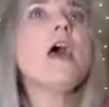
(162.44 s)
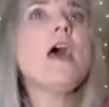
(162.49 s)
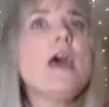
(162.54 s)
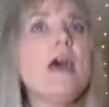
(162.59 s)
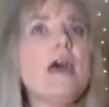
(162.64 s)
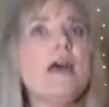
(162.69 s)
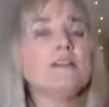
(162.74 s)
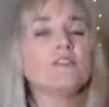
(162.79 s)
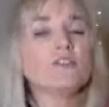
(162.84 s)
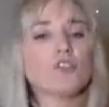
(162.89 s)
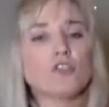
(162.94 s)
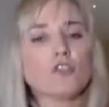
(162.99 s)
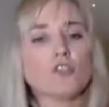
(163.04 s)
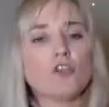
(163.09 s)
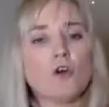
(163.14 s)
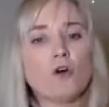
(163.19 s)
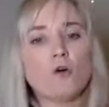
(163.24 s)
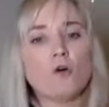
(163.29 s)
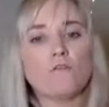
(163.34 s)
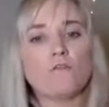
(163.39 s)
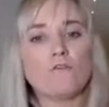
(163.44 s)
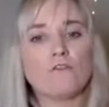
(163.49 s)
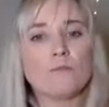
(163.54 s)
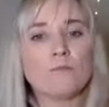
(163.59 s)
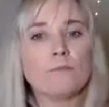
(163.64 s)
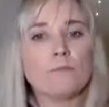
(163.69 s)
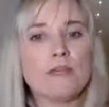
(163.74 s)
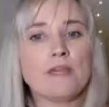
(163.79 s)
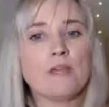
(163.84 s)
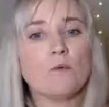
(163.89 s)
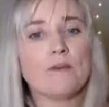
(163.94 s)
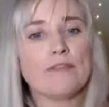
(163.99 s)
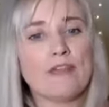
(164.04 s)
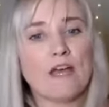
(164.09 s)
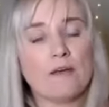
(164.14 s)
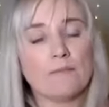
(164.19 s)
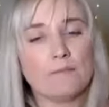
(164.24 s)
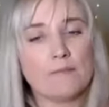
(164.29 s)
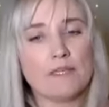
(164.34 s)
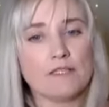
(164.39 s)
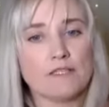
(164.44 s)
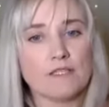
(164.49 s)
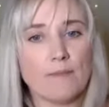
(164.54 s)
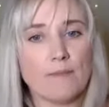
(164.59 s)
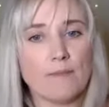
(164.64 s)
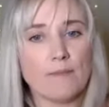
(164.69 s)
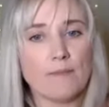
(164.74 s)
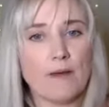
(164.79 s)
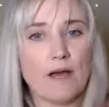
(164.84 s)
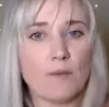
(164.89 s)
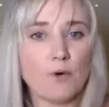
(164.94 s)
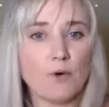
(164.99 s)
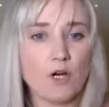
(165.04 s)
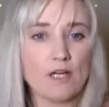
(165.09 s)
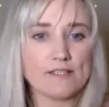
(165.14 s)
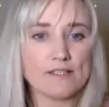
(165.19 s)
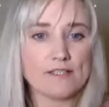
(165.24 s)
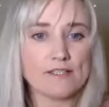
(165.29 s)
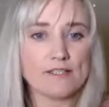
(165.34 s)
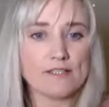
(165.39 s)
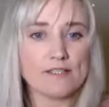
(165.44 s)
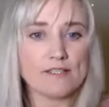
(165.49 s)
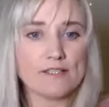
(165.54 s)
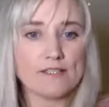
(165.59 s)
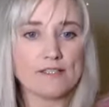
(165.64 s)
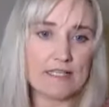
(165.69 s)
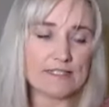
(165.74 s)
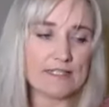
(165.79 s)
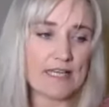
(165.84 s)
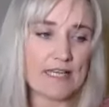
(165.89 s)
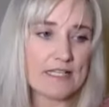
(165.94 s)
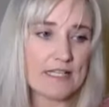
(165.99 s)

And so for me, what that means about processing feelings,